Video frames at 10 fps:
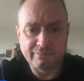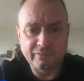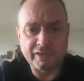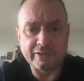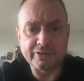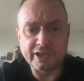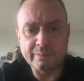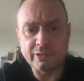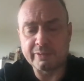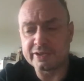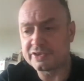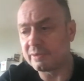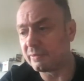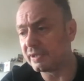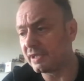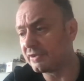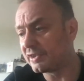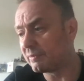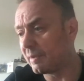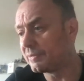phones up, or when someone goes to
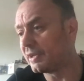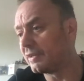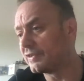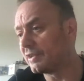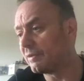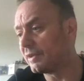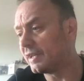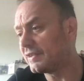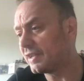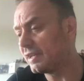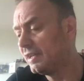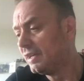the website and so on, they say,